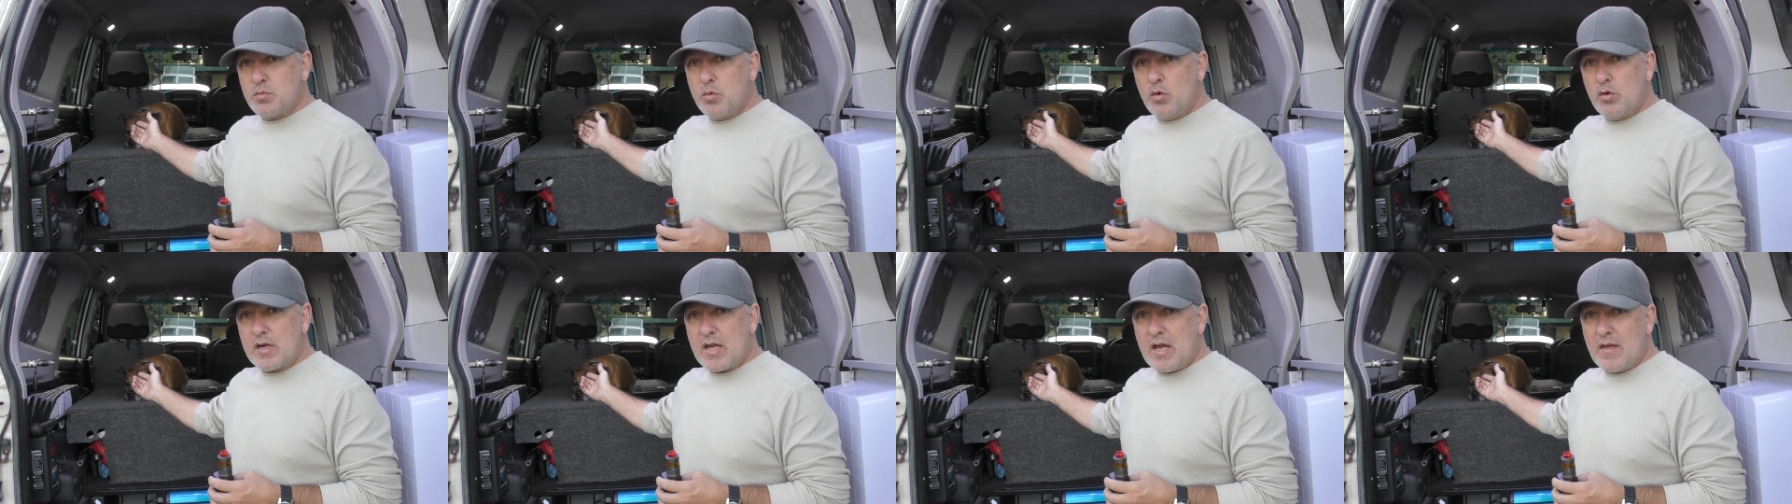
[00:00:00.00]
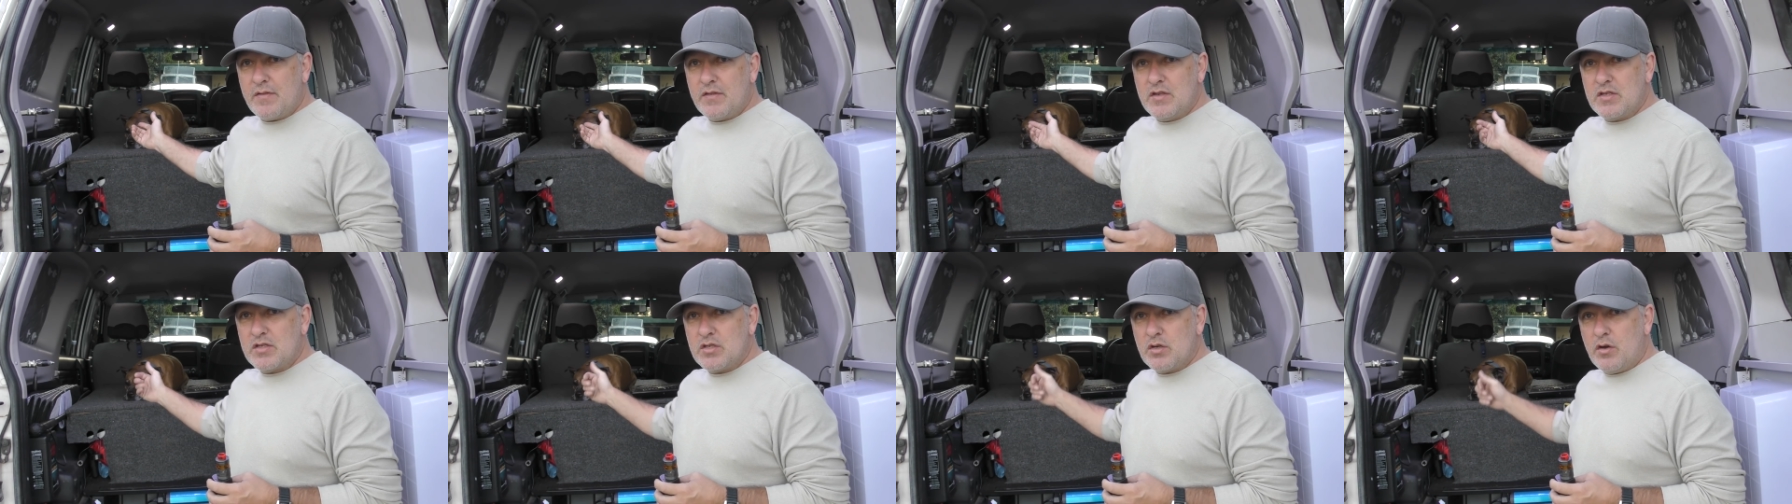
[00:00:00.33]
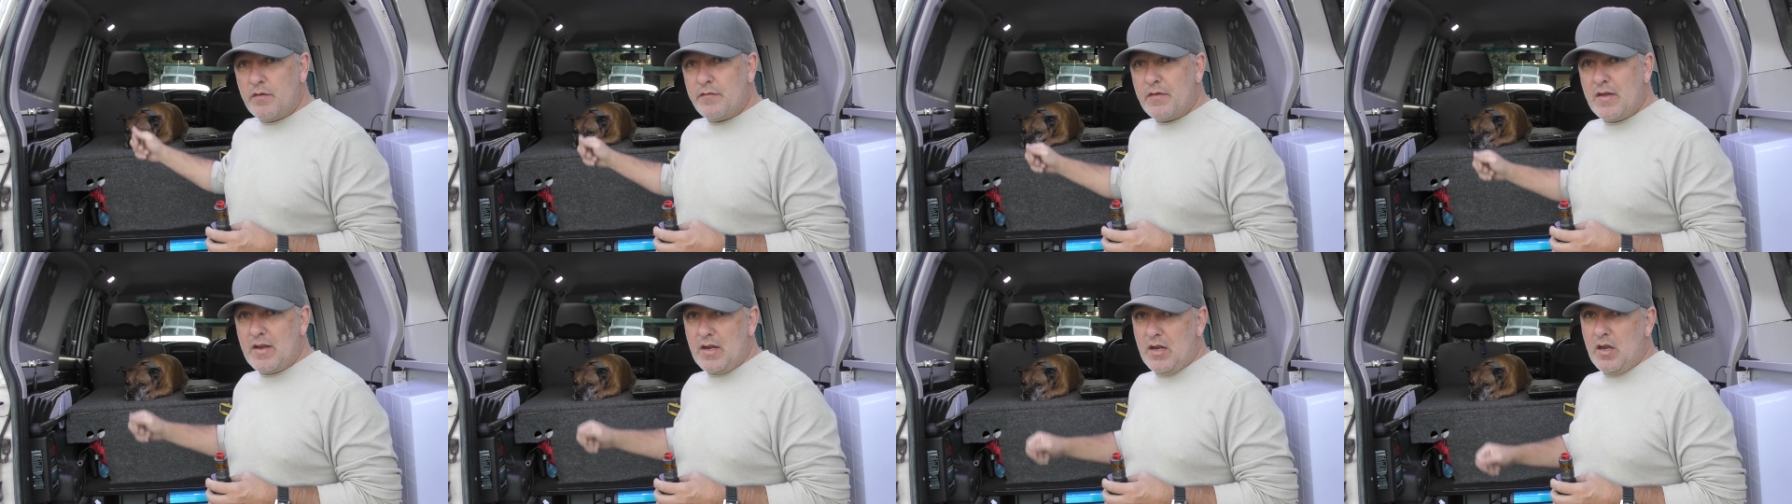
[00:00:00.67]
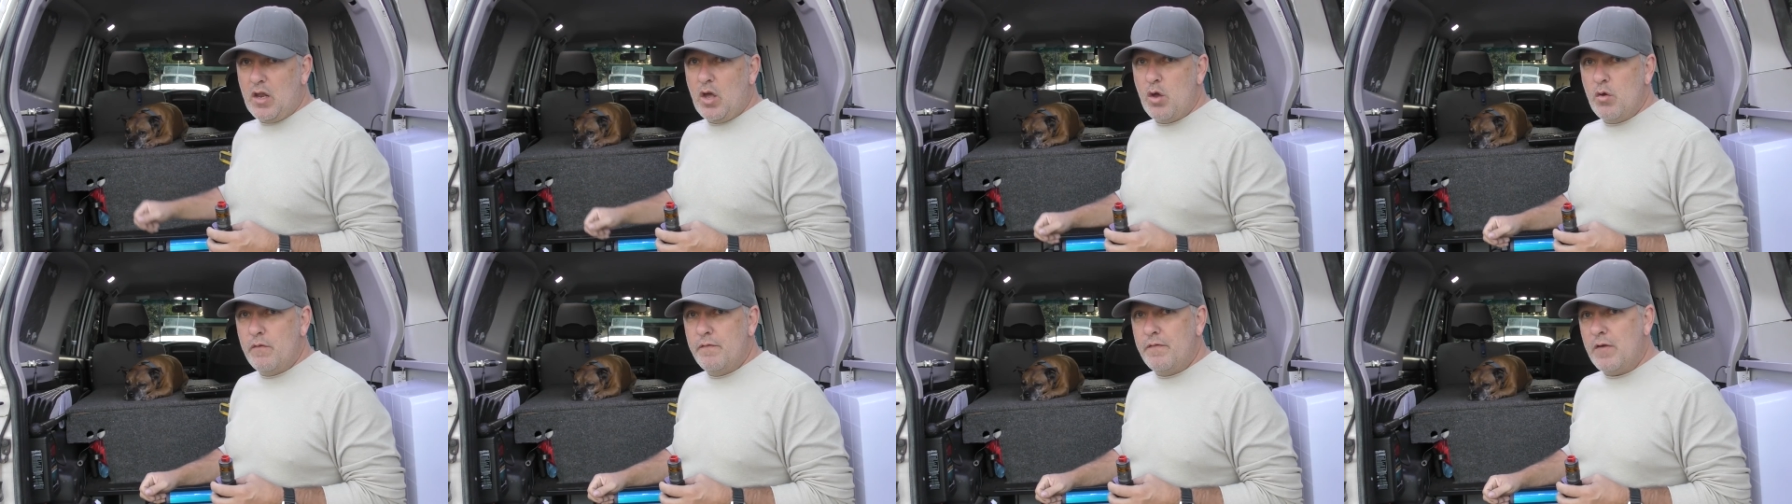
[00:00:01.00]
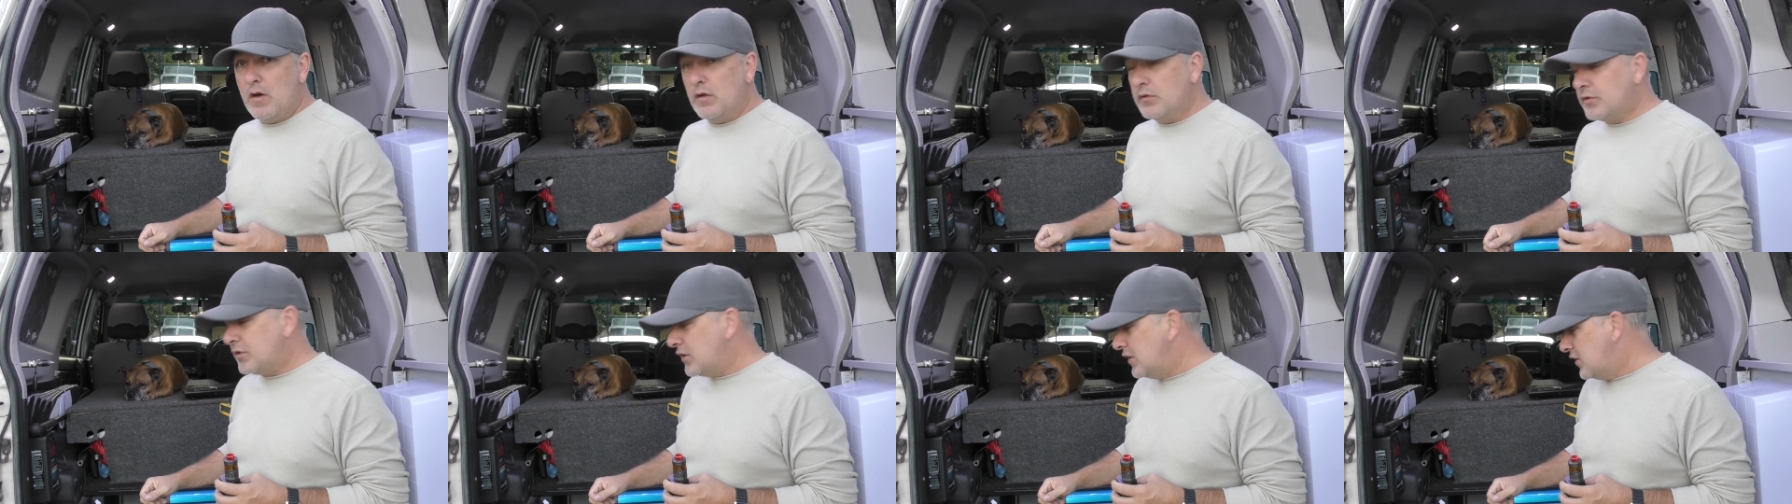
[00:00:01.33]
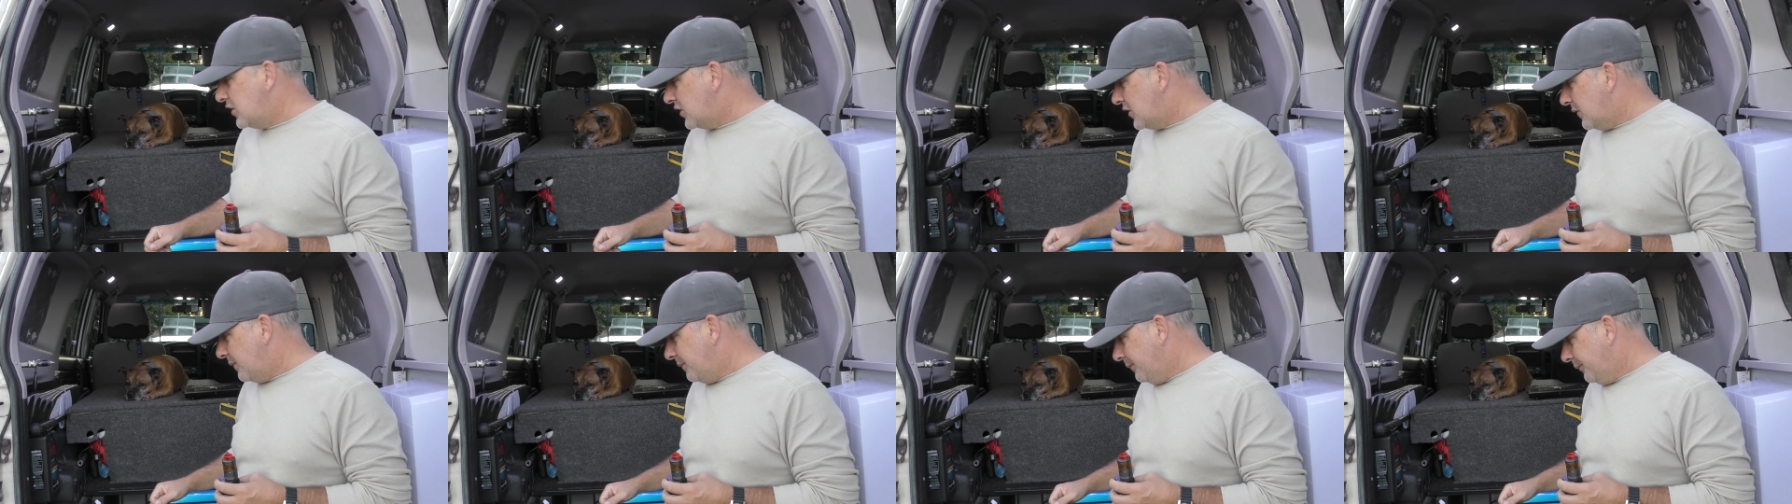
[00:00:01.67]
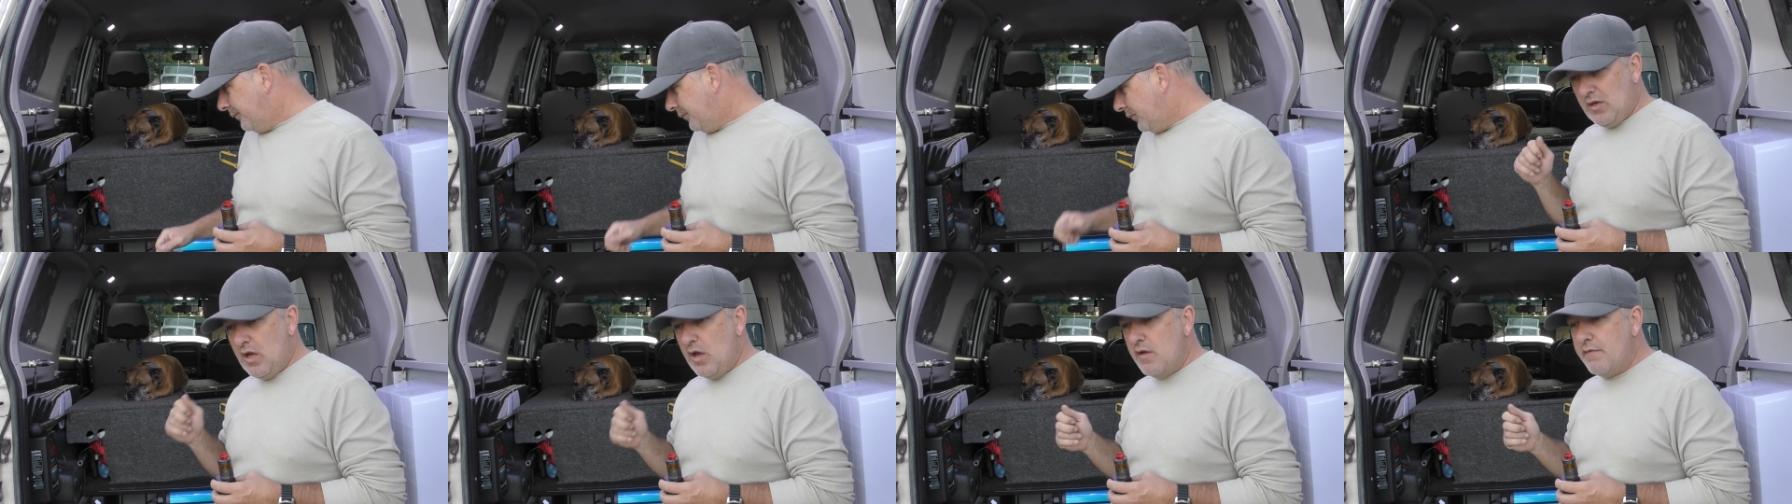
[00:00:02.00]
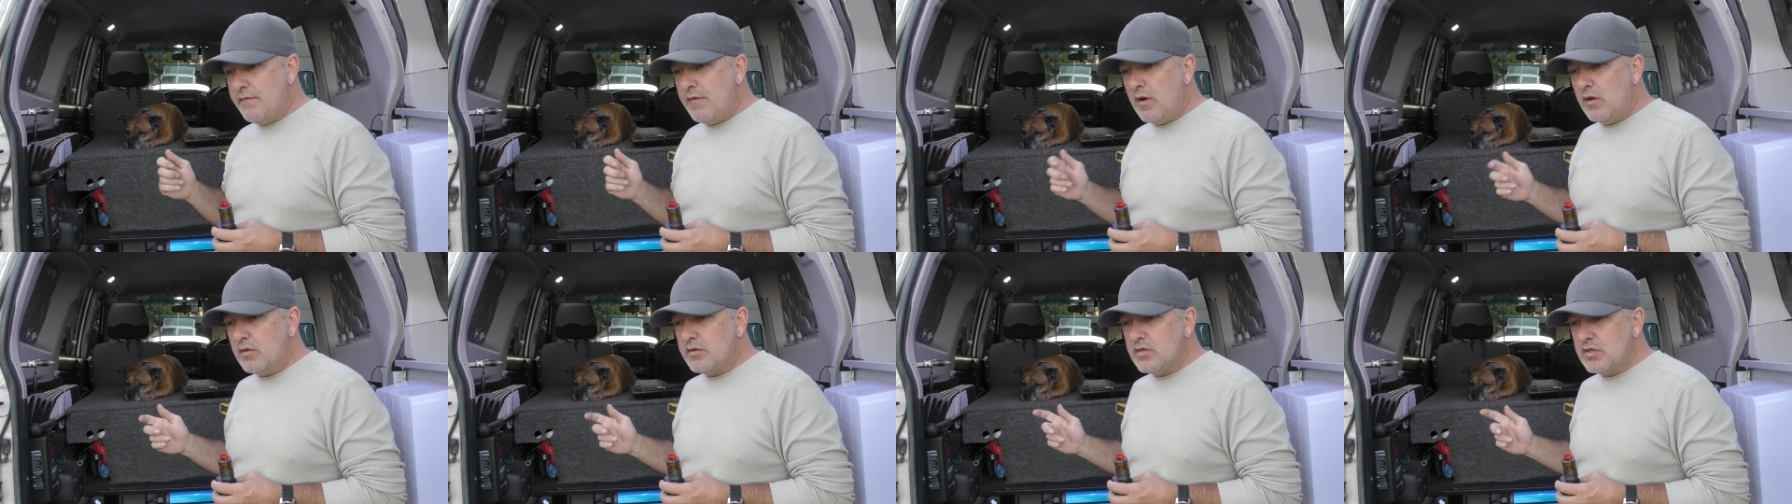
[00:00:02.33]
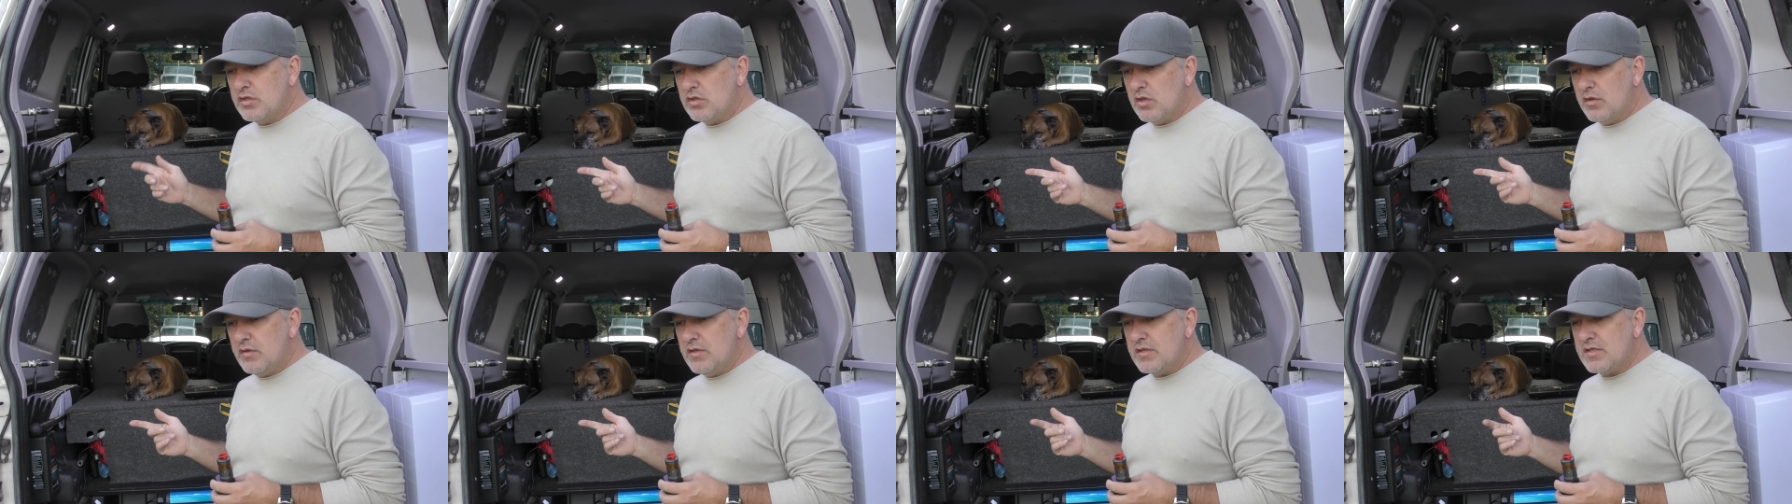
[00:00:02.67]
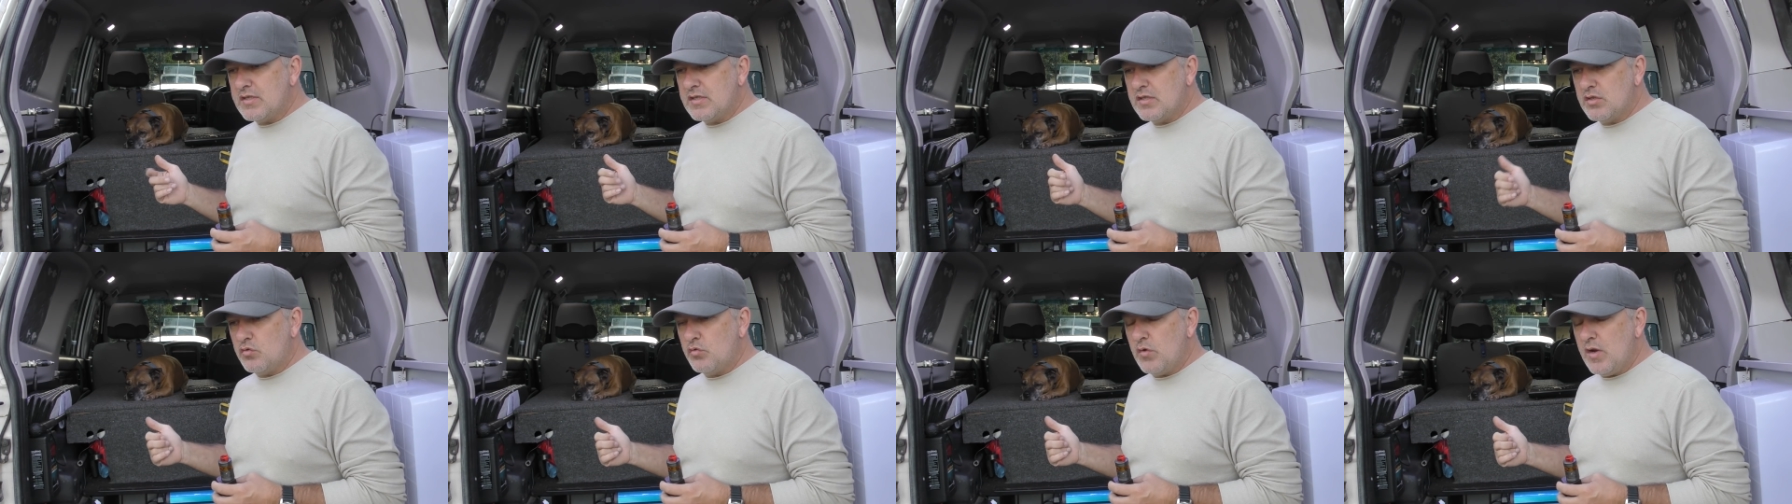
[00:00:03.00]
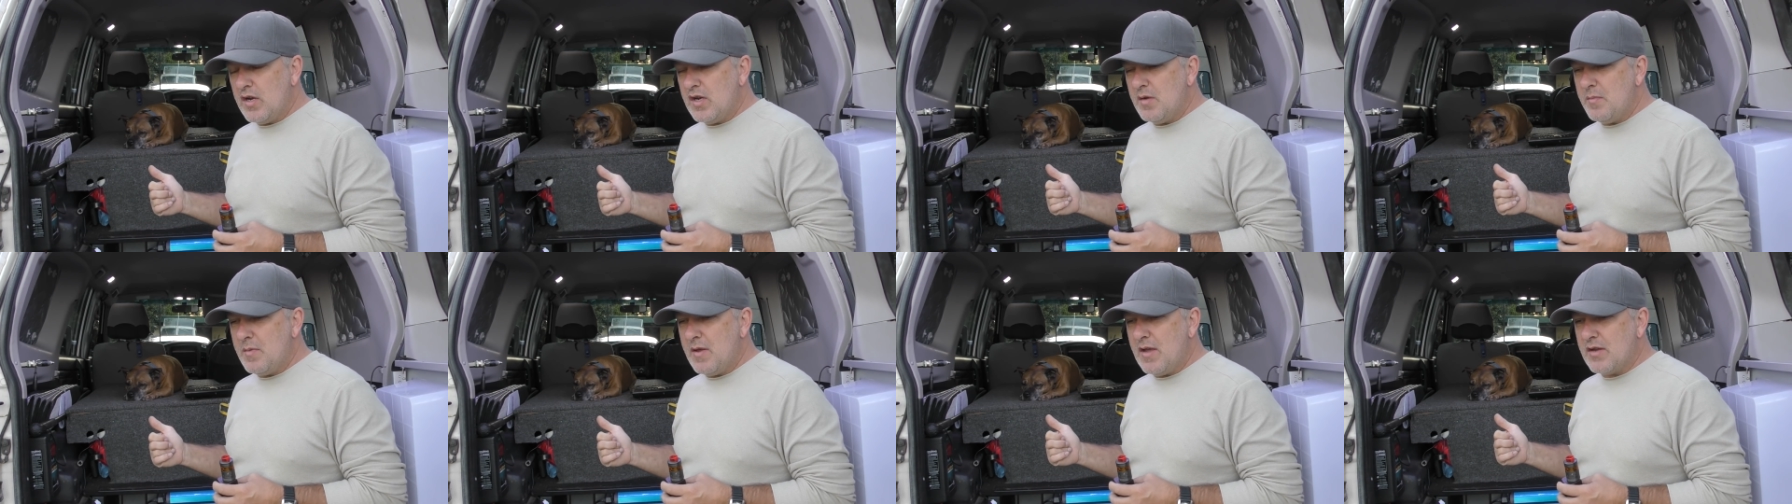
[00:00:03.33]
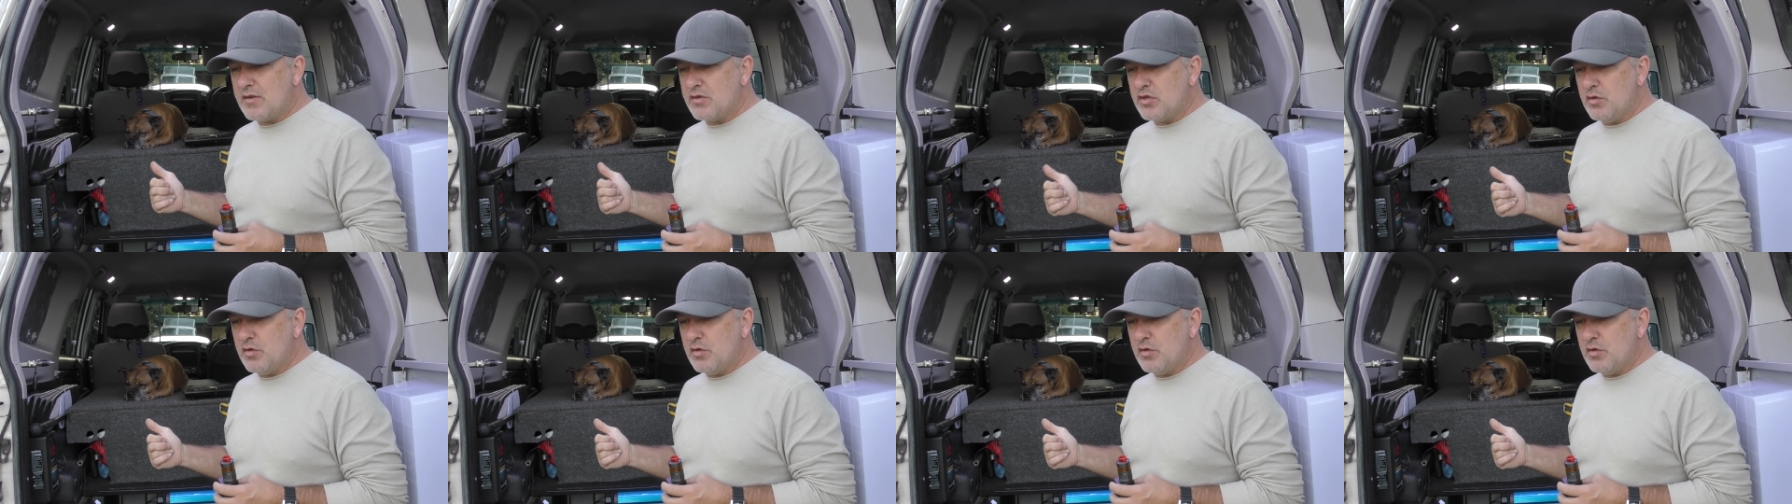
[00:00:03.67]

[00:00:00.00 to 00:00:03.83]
will cut this off at low voltage. Low voltage on this is around about